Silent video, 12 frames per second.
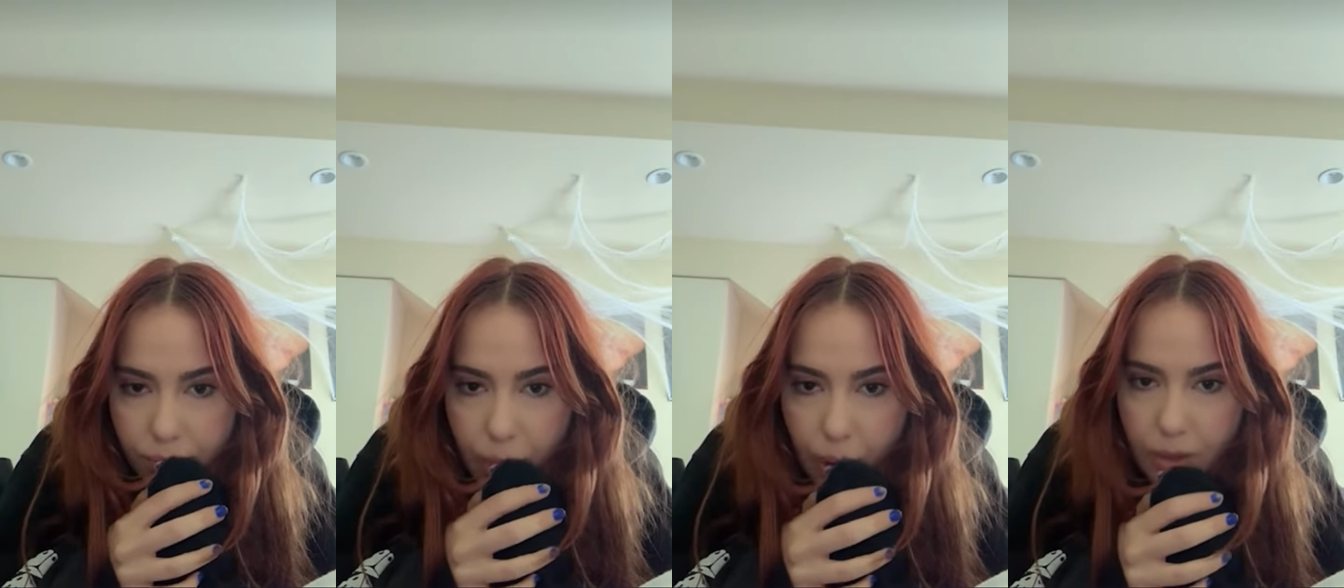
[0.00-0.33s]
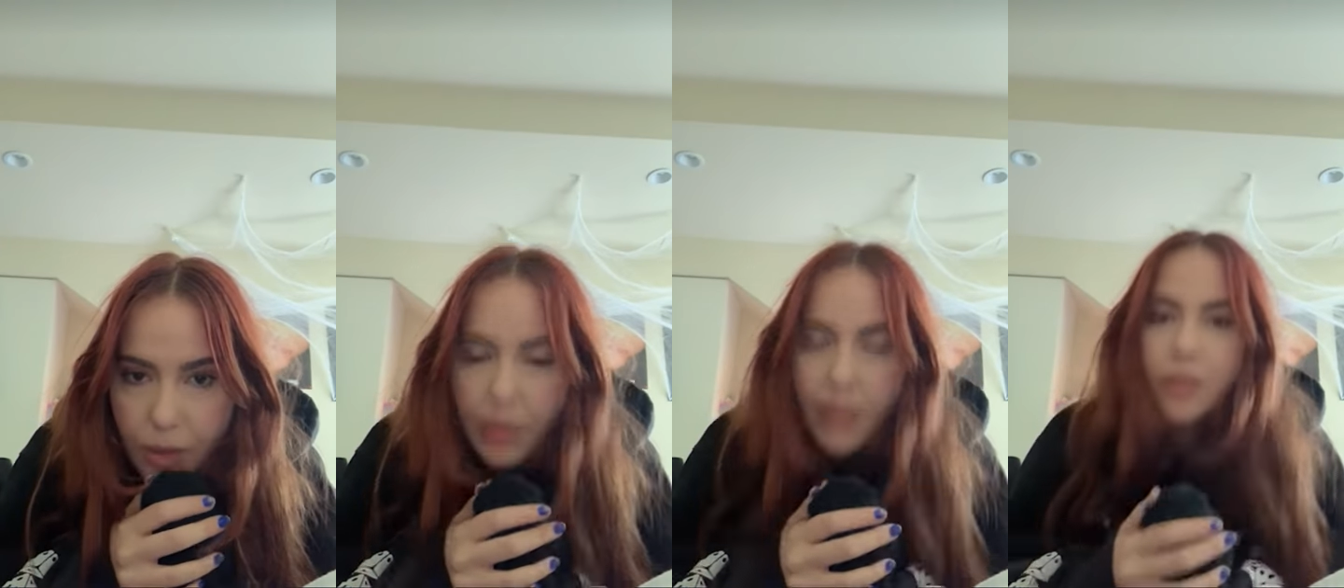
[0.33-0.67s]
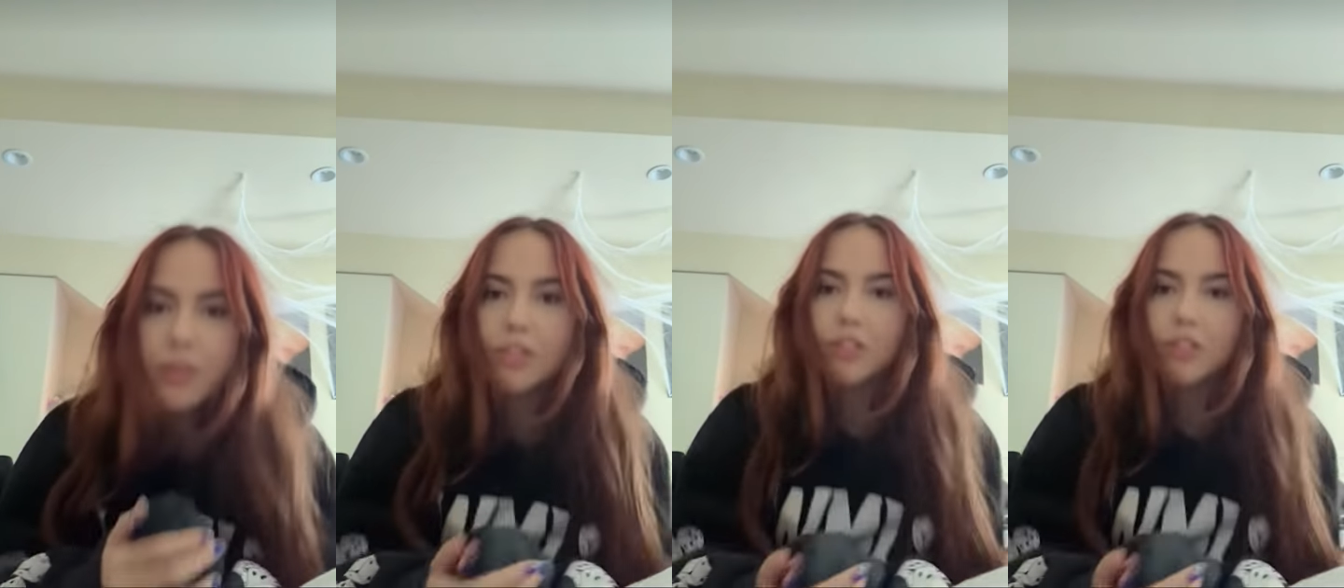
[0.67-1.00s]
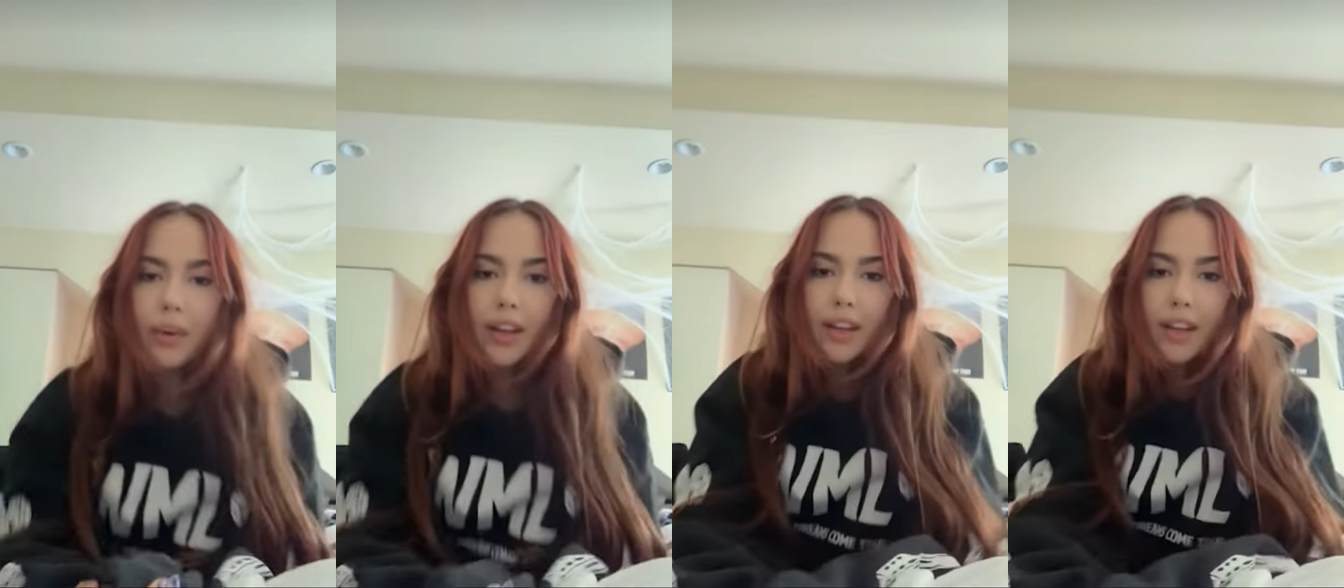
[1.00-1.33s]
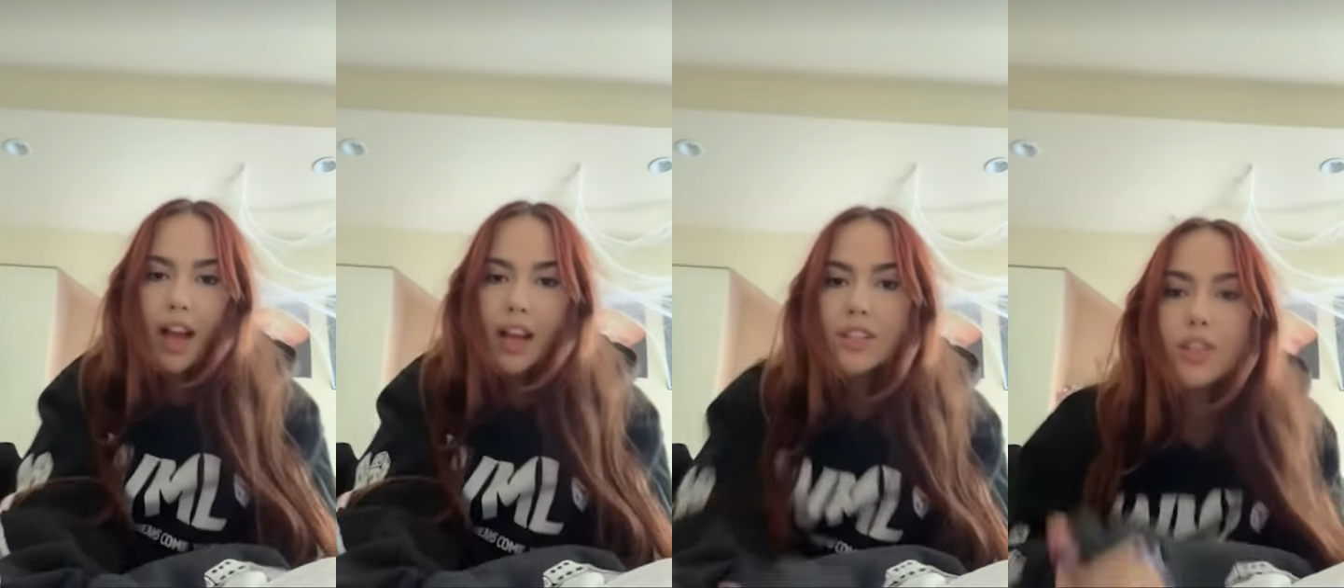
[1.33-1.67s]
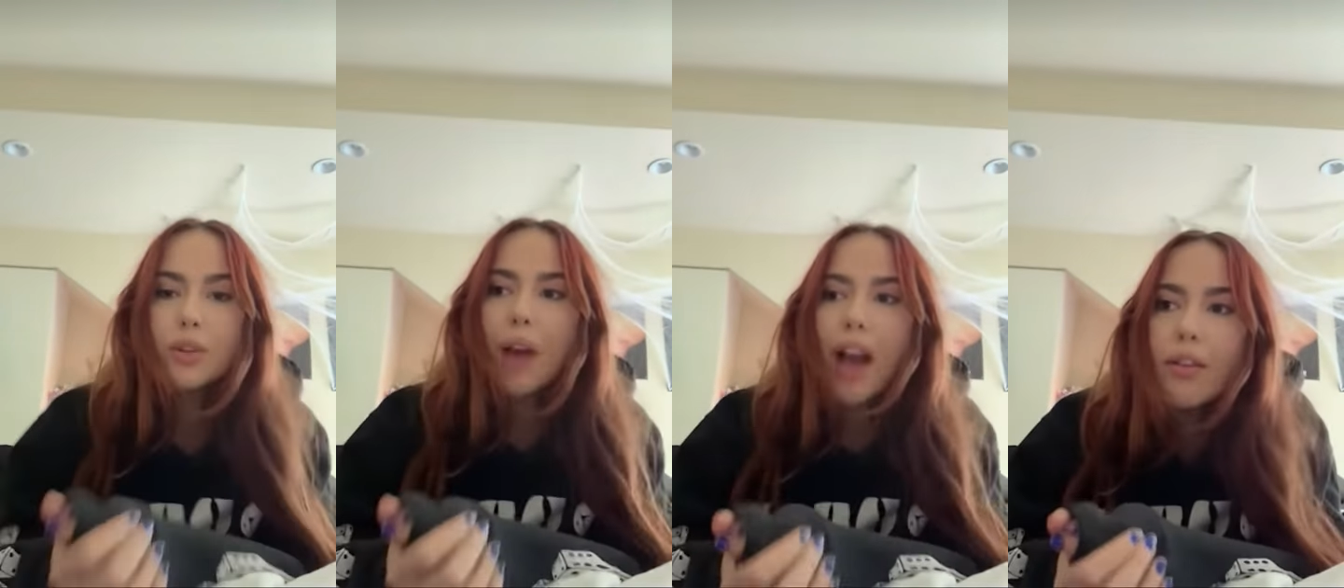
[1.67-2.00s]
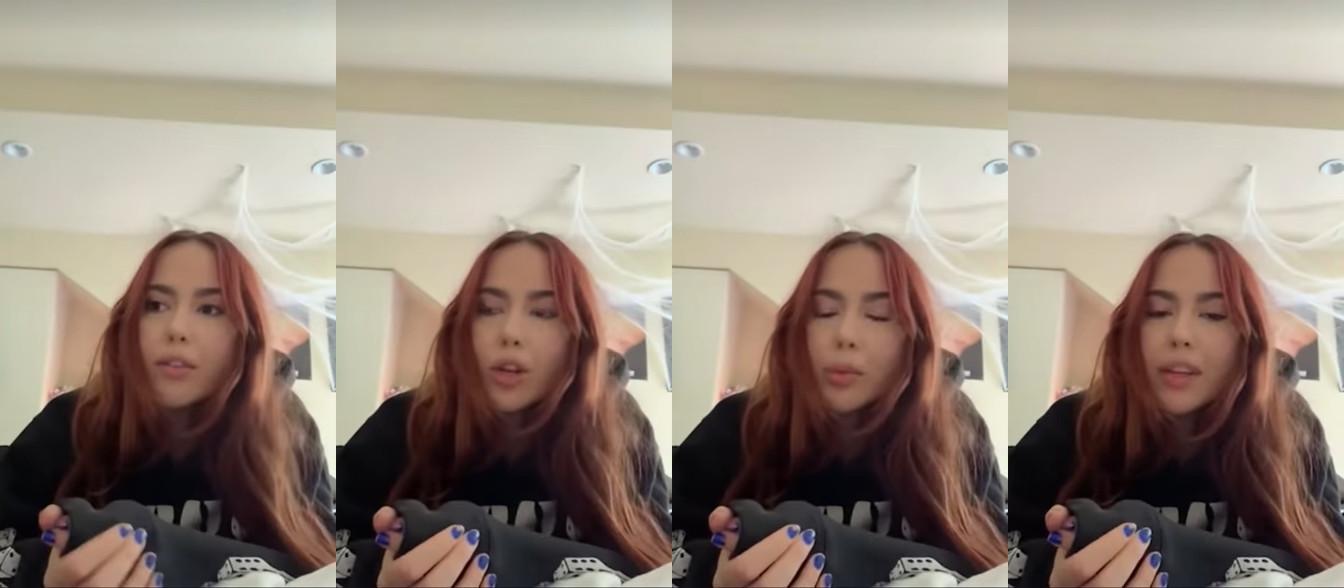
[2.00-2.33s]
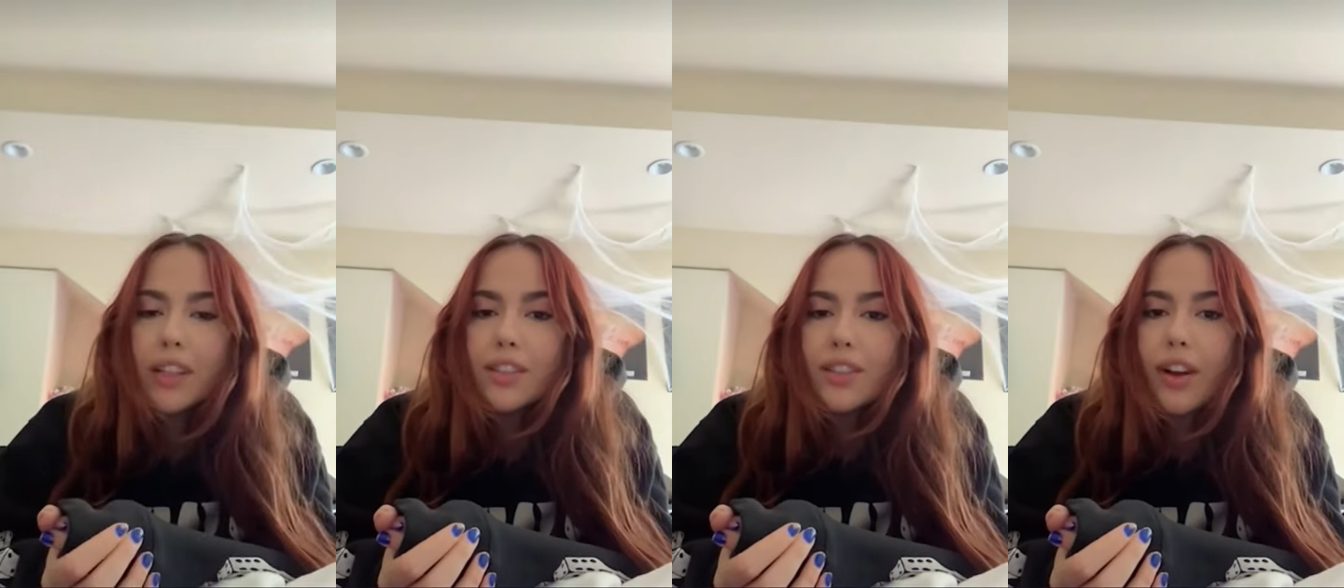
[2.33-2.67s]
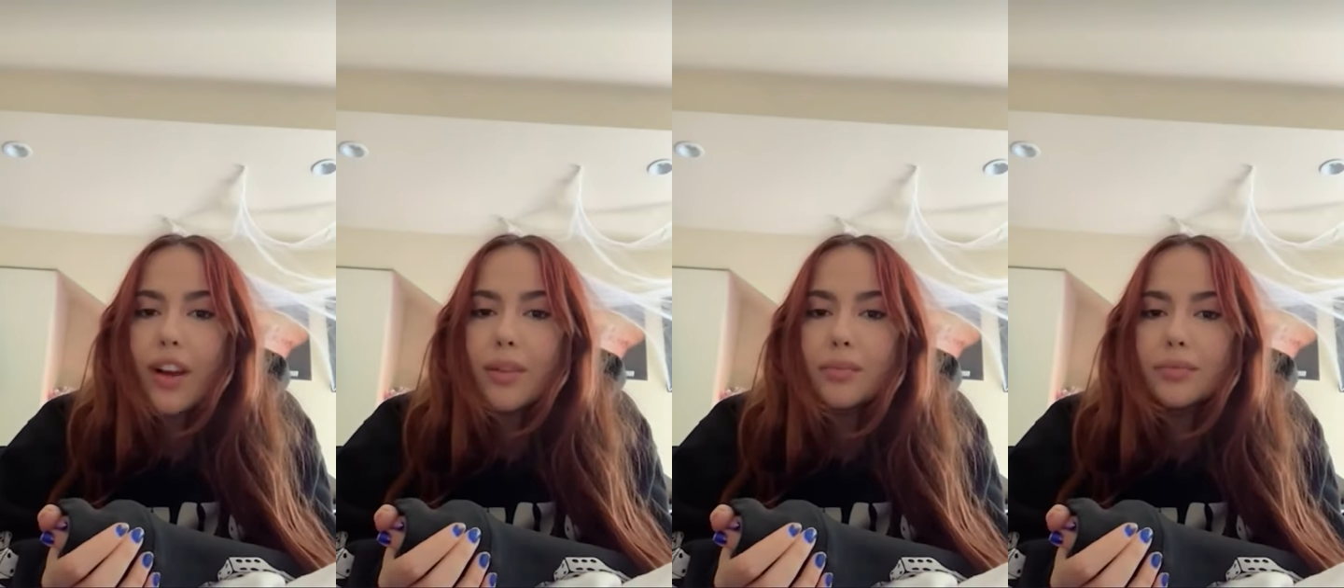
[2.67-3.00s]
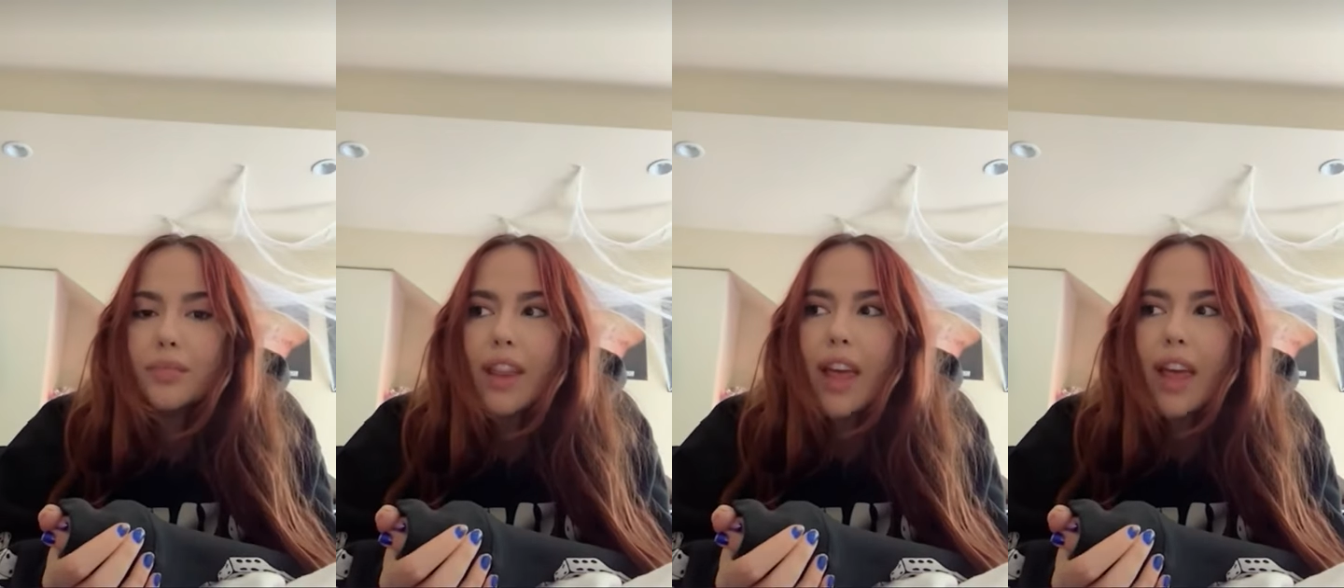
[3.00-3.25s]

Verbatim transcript: Post a picture with your twin. I do have one on my Instagram.